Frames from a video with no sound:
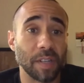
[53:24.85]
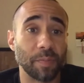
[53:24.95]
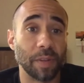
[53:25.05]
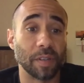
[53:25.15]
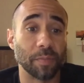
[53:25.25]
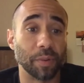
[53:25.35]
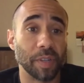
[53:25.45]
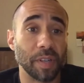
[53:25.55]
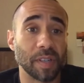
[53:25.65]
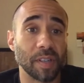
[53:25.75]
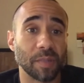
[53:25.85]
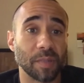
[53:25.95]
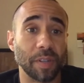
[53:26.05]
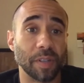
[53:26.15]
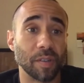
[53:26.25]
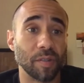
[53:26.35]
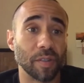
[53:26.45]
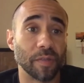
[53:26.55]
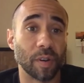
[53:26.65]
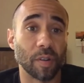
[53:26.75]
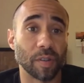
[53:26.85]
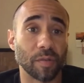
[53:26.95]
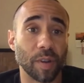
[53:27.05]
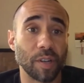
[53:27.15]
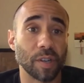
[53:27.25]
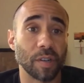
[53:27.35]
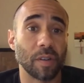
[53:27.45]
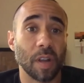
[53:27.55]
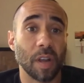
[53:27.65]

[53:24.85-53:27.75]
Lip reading: speak to policing, speak to issues of incarceration,